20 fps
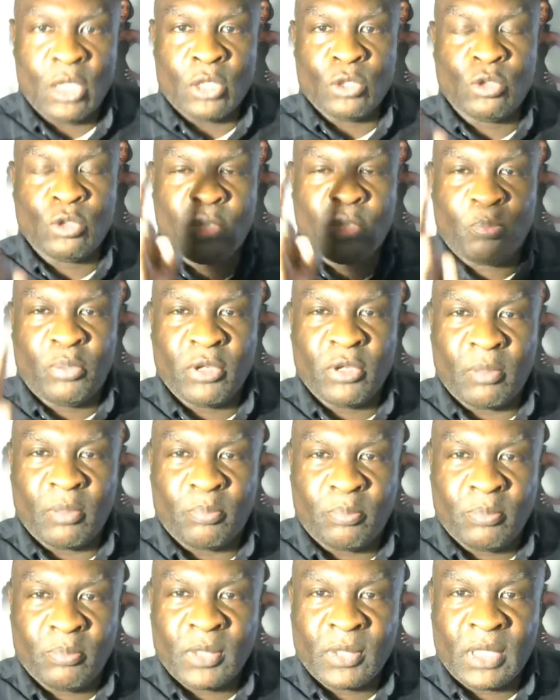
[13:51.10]
You can put a
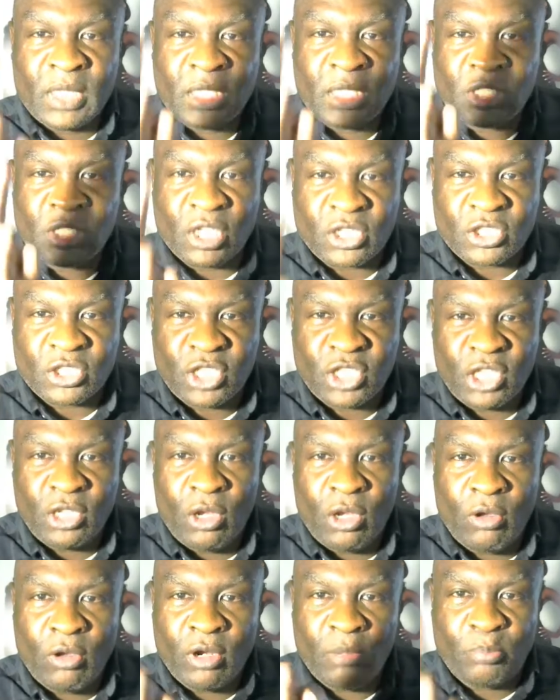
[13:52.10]

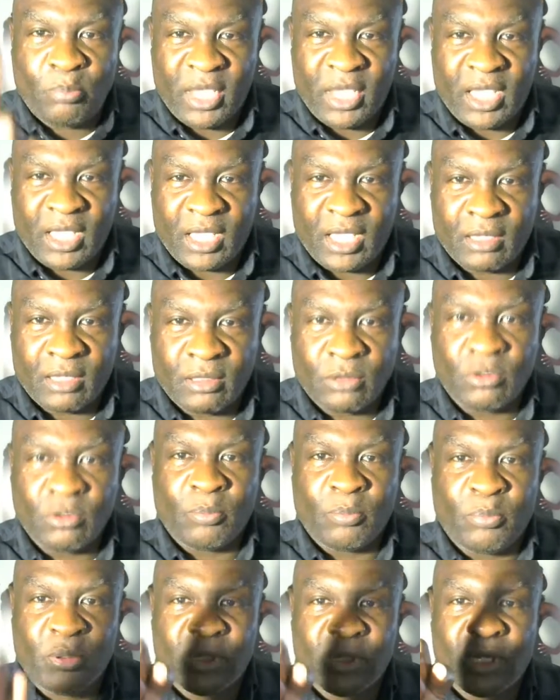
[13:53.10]
tuxedo on a pig, you
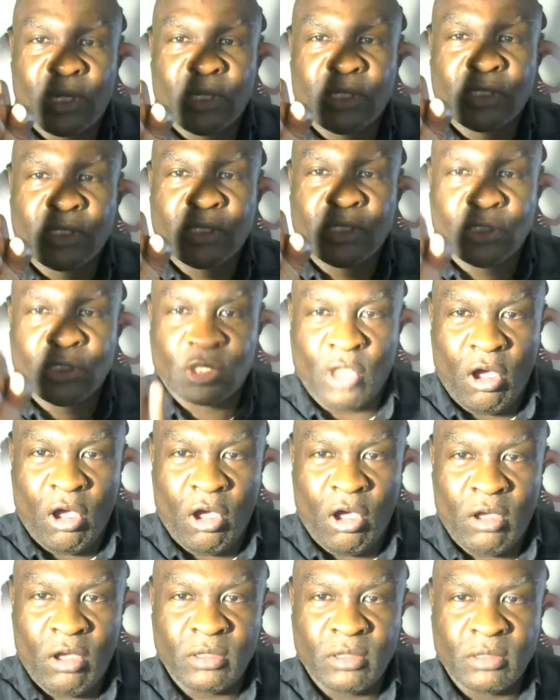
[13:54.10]
can put a
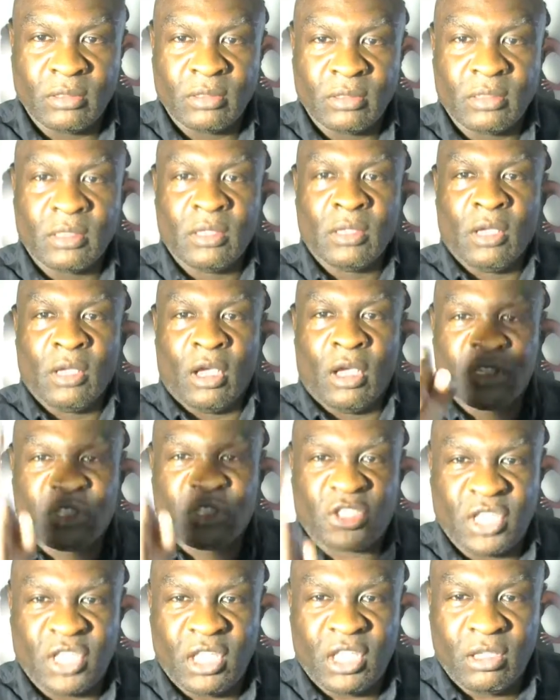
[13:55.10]
dog, a
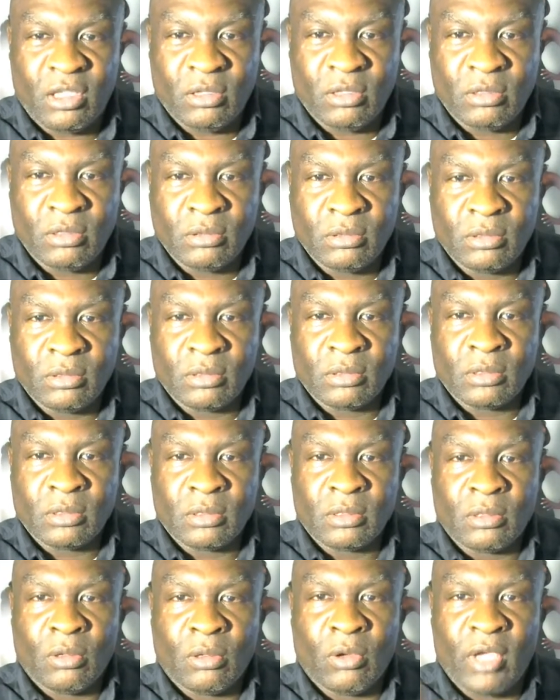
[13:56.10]
seal,
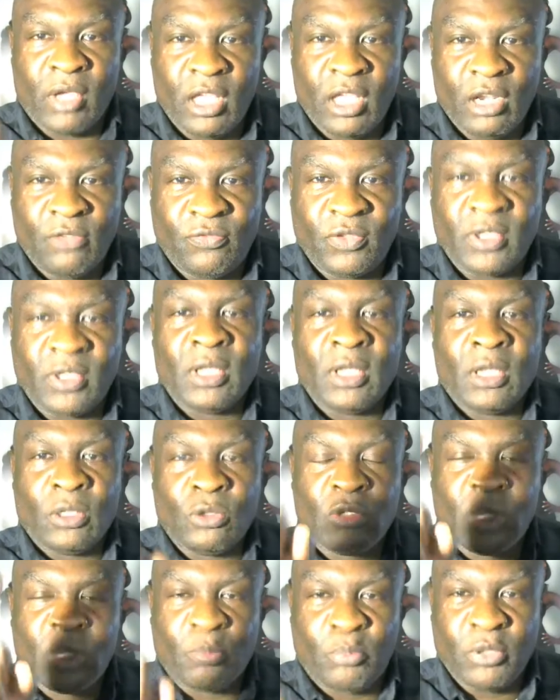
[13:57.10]
or elephant,
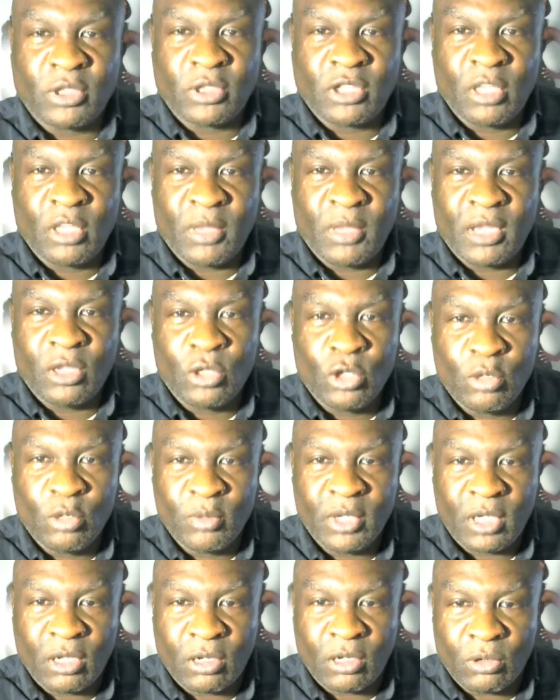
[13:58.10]
you can put them in
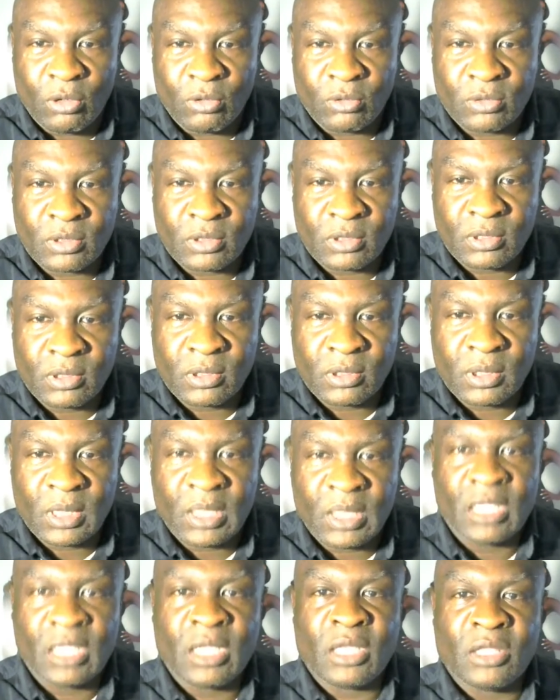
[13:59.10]
human clothes,
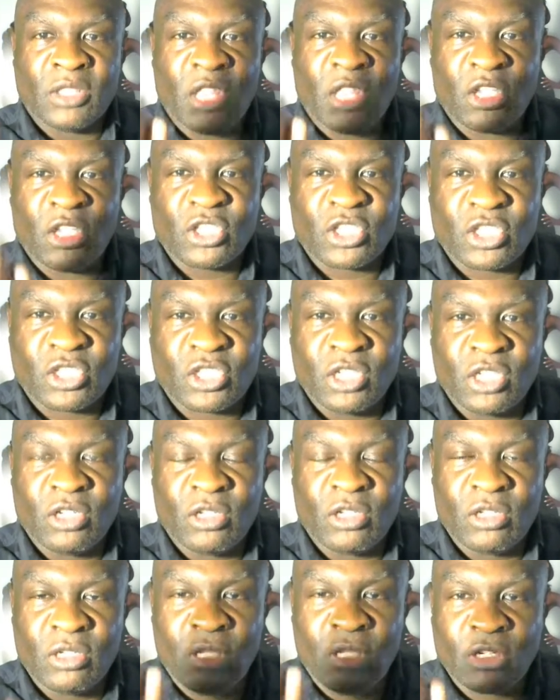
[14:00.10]
they are
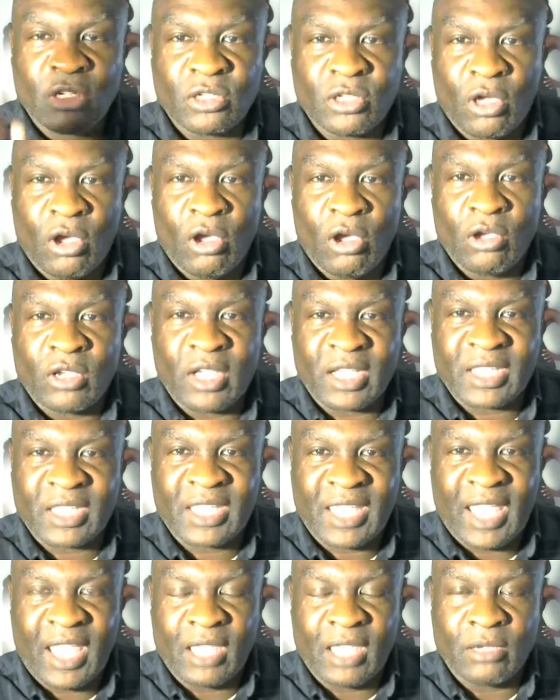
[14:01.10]
still a dog, a
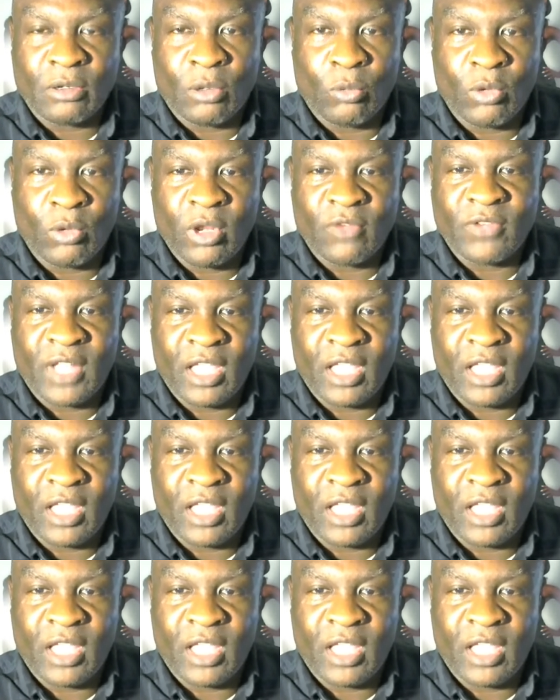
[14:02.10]
cat, whatever